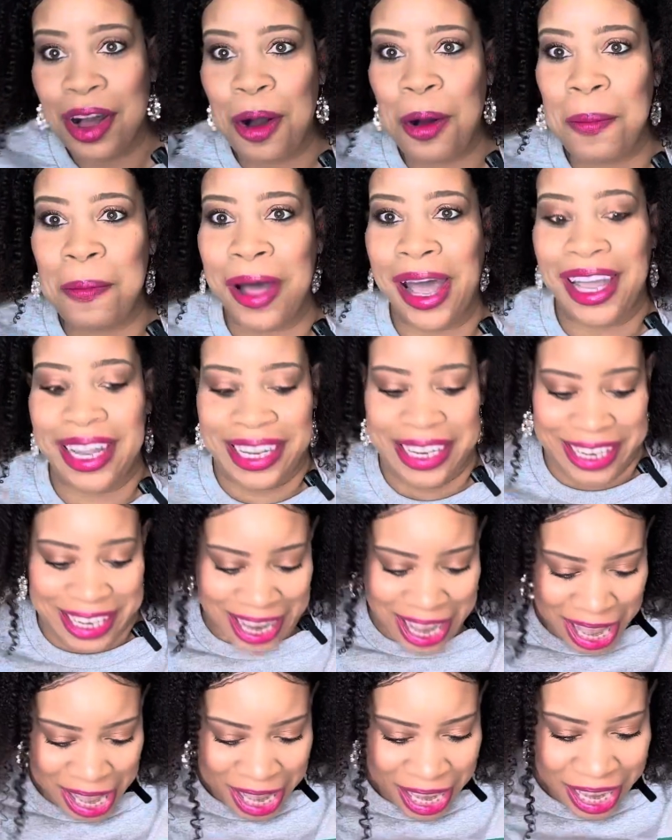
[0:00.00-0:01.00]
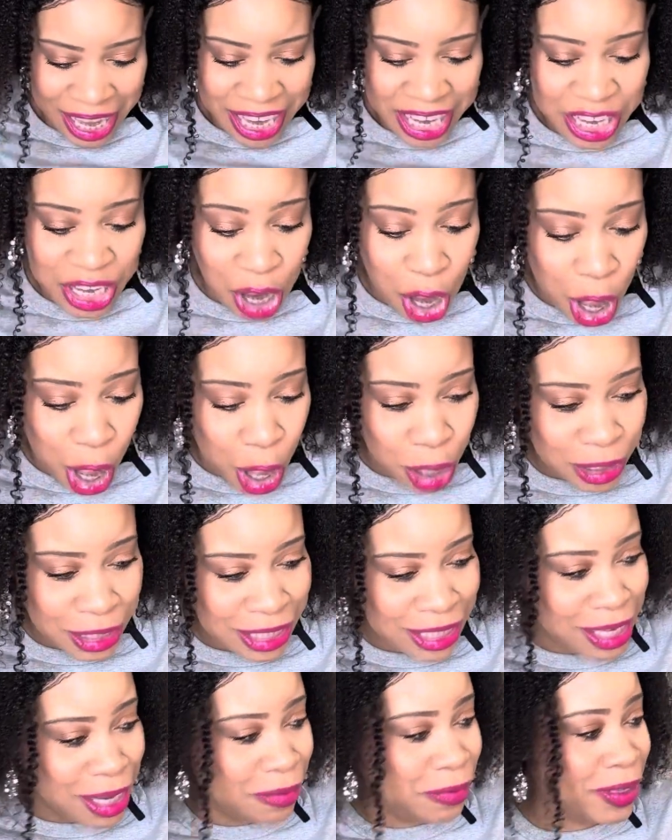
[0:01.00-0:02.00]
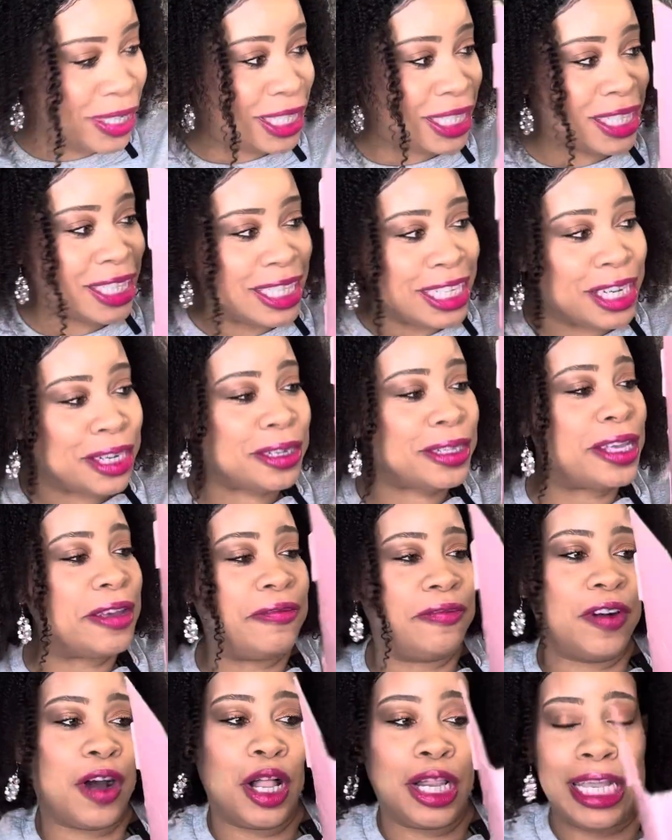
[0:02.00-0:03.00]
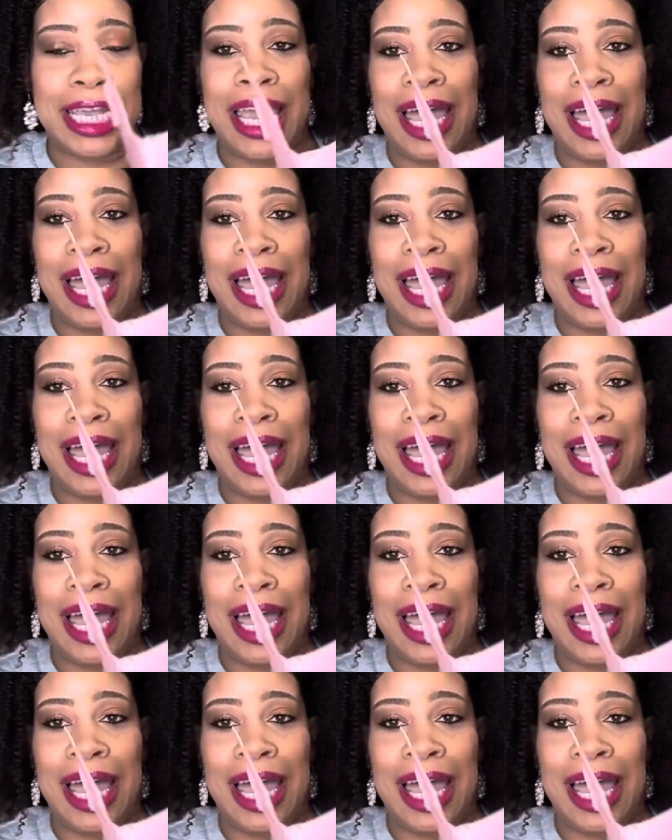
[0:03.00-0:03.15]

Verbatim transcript: Oh my God. Y'all, stuff is literally falling